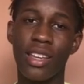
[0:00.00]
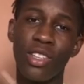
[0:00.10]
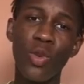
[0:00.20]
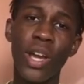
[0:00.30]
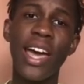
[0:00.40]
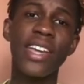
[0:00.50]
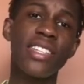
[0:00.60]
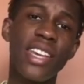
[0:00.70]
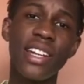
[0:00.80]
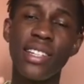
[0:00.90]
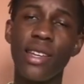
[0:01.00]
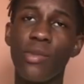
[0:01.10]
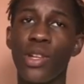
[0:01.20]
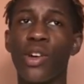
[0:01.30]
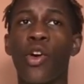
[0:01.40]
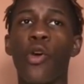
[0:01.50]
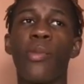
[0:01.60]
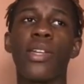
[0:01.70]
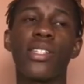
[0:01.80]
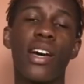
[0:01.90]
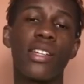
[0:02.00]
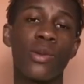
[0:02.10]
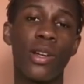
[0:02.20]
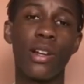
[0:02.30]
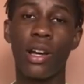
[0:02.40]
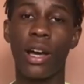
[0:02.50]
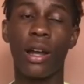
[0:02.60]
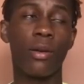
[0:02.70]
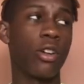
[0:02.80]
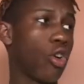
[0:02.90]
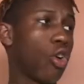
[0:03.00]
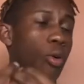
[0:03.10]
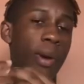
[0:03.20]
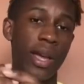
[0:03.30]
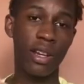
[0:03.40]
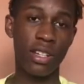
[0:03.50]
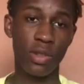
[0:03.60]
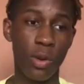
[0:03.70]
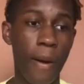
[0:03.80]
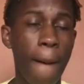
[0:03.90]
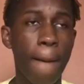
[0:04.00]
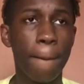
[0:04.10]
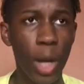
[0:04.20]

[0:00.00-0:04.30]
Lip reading: You guys can tell me in the comments as well on how my ears look.